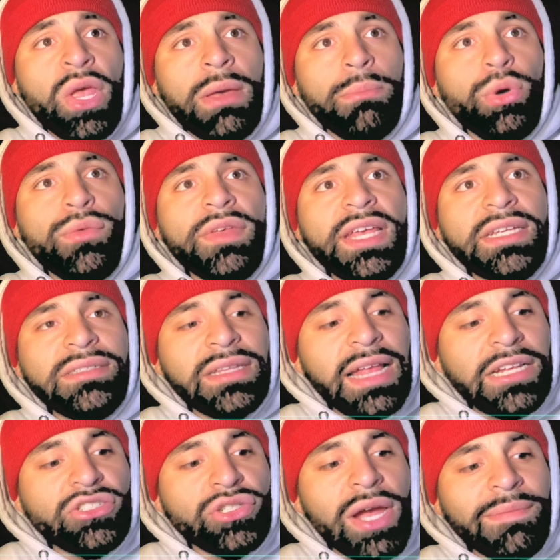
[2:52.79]
Moving into
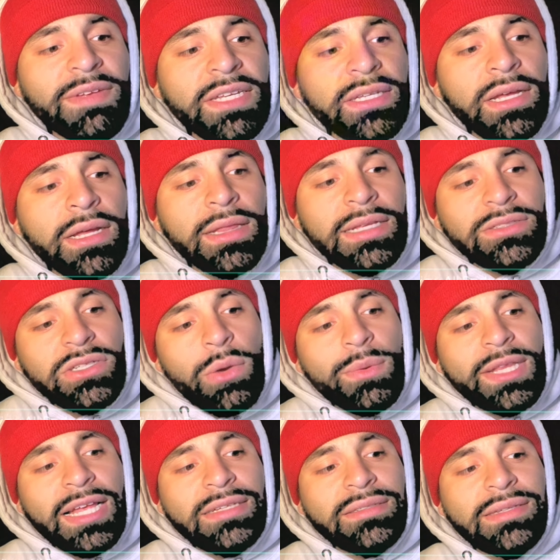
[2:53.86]
that driving dunk, let's go
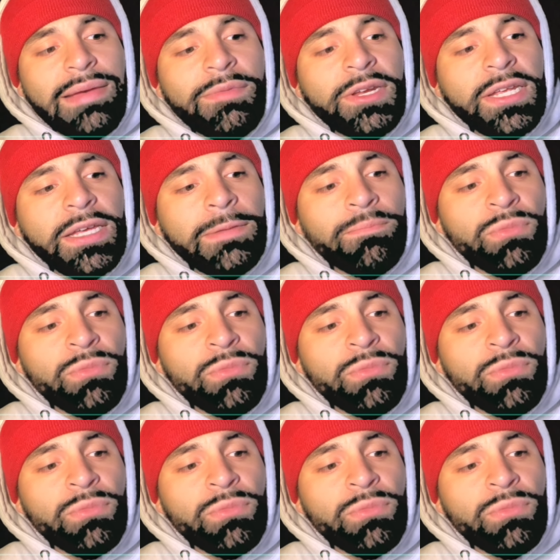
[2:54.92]
with a seventy.